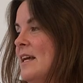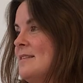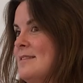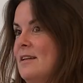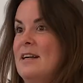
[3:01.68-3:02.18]
then
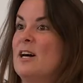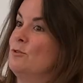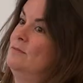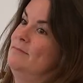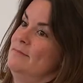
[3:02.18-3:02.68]
started
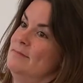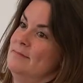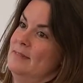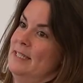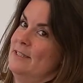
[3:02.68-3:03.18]
Huddle
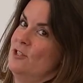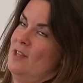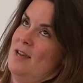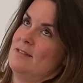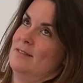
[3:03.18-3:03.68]
in
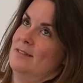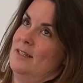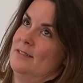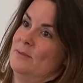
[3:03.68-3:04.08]
2009,